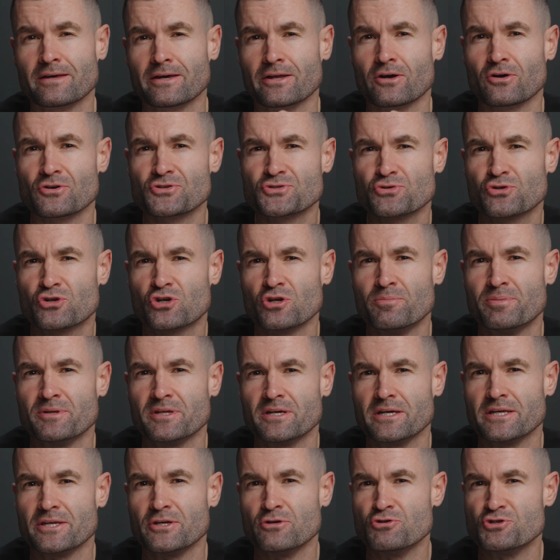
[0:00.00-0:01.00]
It also could be
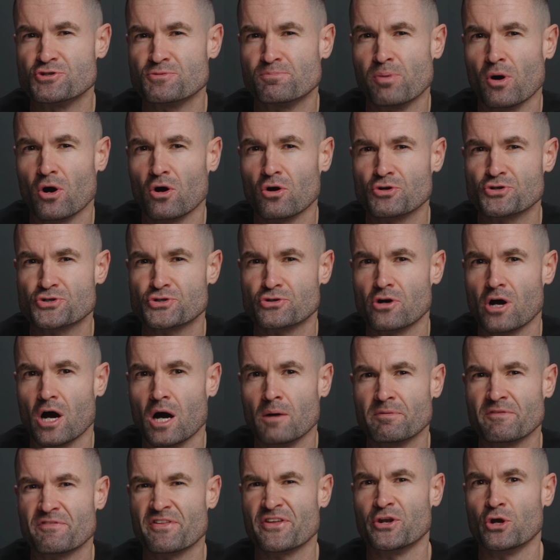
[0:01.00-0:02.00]
a huge ball
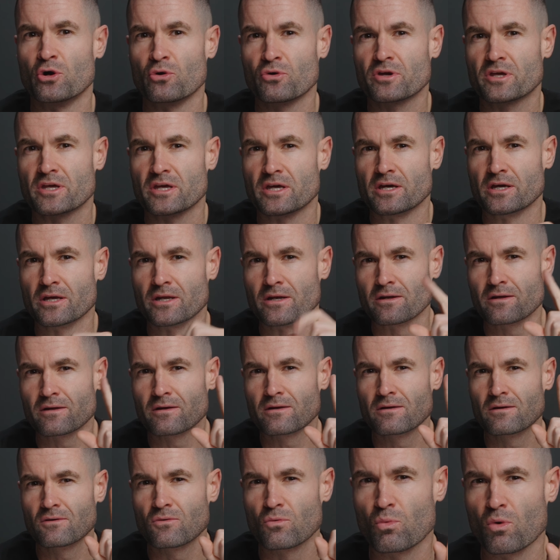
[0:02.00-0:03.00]
drop if they don't get
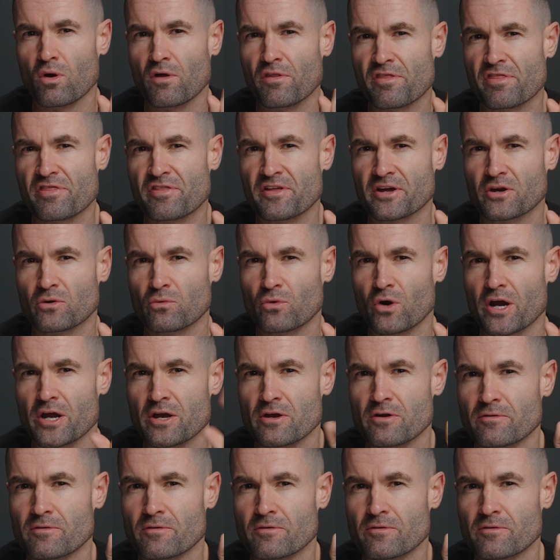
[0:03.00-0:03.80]
one thing right.